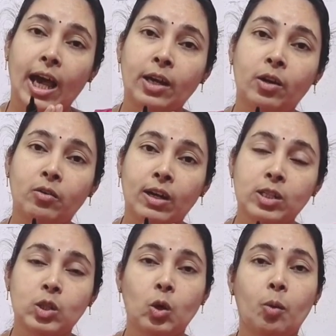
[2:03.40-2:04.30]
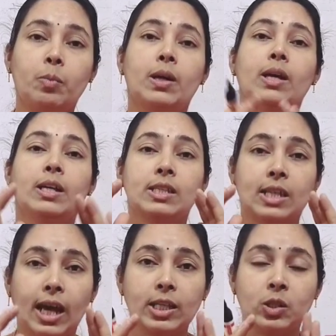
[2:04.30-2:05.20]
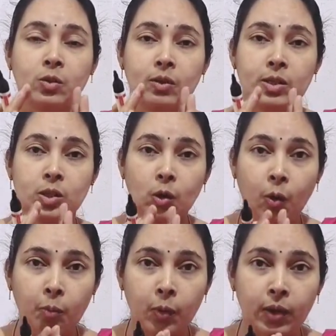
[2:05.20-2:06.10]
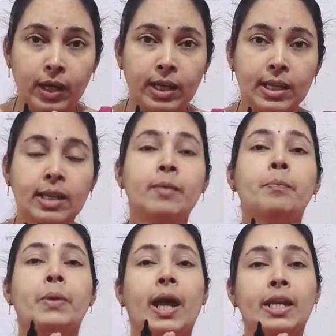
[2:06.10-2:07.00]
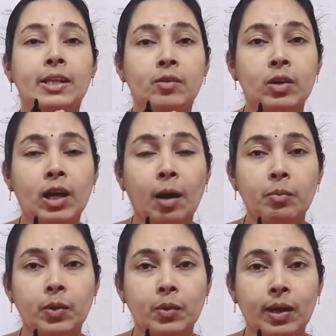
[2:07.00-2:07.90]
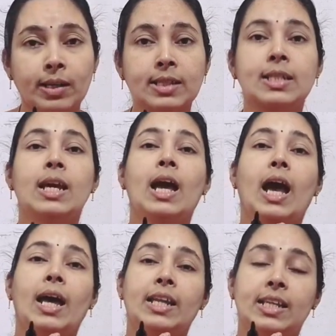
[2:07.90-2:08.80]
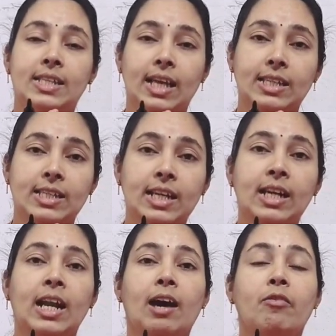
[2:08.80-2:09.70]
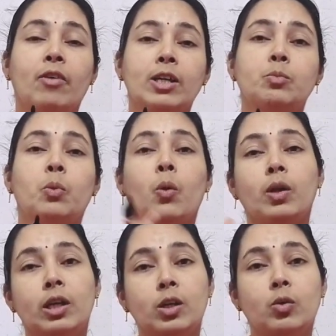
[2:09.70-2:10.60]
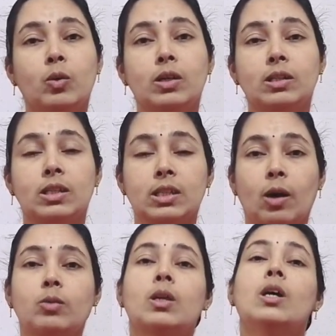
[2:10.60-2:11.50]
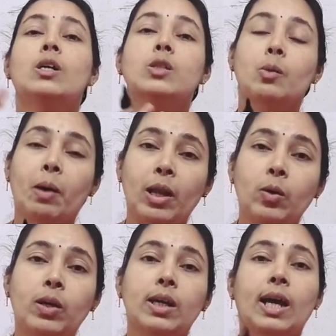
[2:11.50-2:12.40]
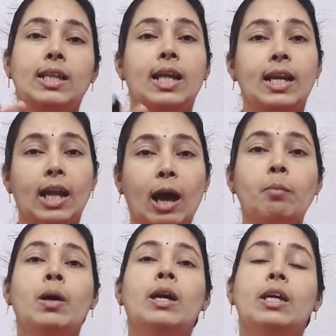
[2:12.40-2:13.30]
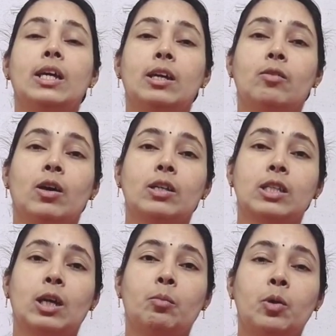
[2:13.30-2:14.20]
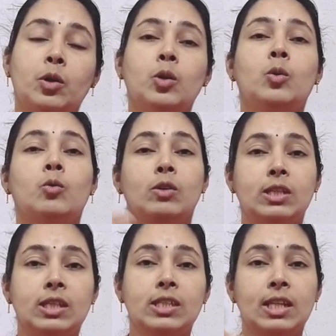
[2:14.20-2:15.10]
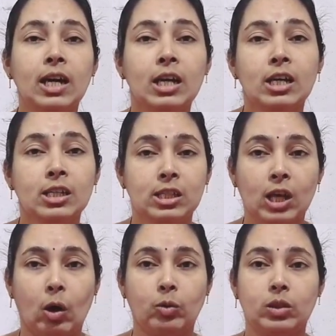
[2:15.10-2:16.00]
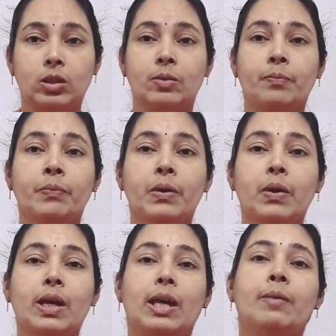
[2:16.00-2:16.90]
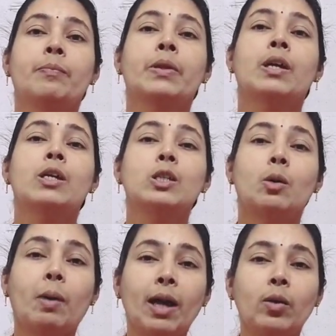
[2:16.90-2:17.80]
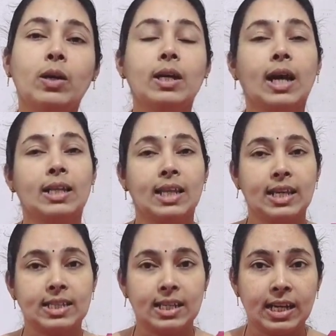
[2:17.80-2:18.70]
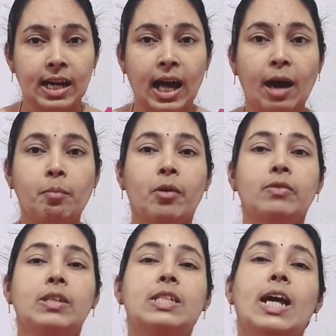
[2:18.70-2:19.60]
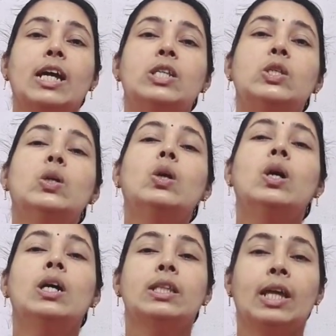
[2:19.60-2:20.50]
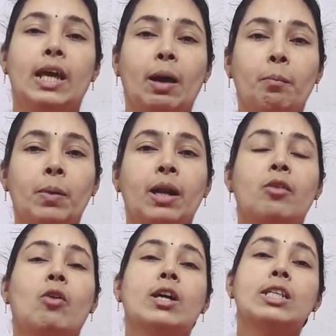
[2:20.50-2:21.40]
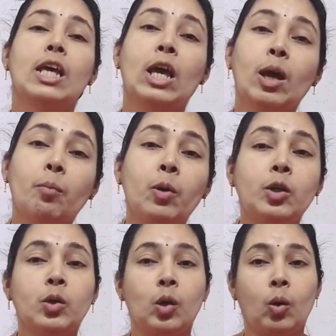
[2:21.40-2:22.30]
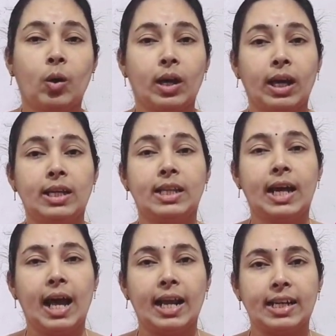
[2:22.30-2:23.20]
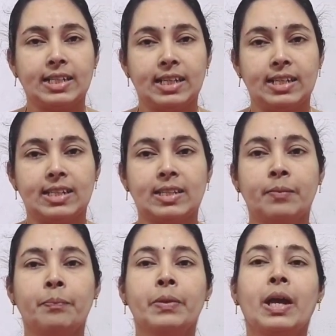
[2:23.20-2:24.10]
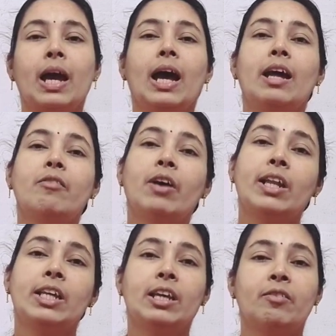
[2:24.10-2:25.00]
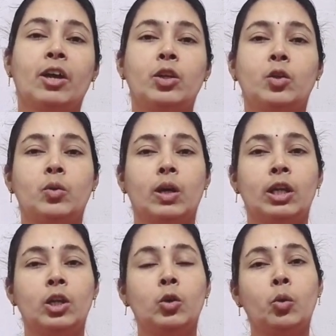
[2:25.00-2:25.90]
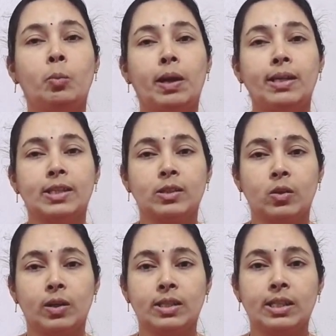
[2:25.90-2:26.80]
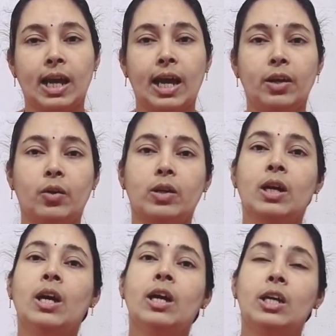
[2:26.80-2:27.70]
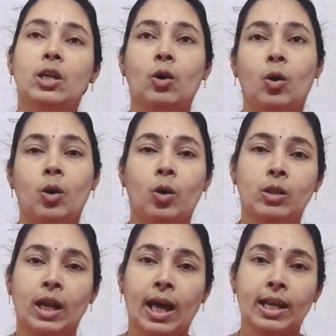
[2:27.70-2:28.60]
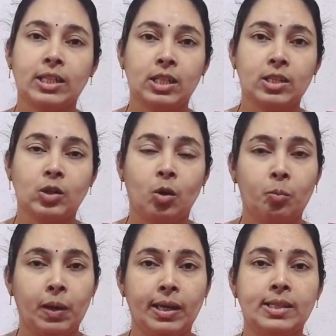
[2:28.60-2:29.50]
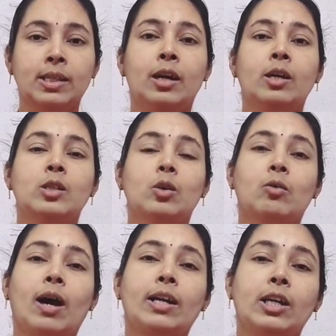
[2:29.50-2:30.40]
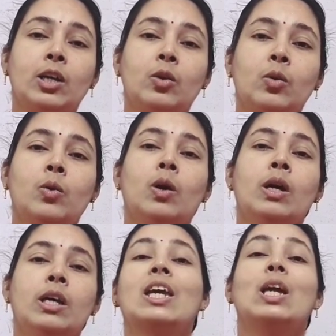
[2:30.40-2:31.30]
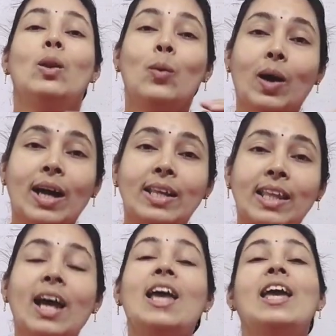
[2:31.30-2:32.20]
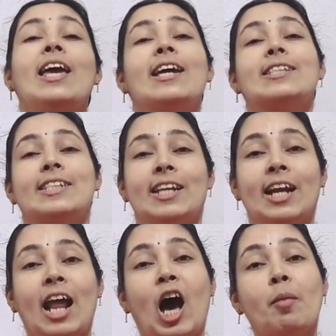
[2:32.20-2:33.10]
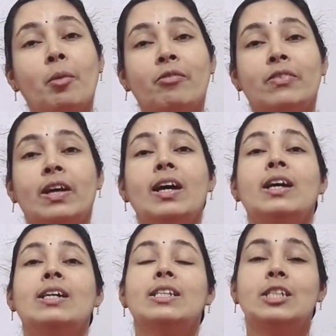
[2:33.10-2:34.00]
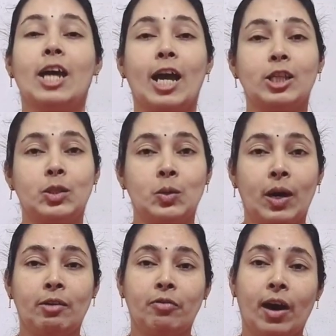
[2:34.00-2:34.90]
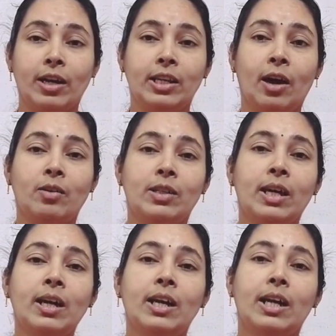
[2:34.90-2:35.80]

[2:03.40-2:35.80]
chariot was stopped, statue will stop rotating and it will come to rest and its extended arm was pointing towards the south. So by looking at that arm, he was able to know which is the south. Okay. So by looking at the extended arm of the statue, the emperor was able to locate the directions. And when he went to any new places on his chariot, he don't know the directions or place. So what he do? He look at the extended arm of the statue and find out the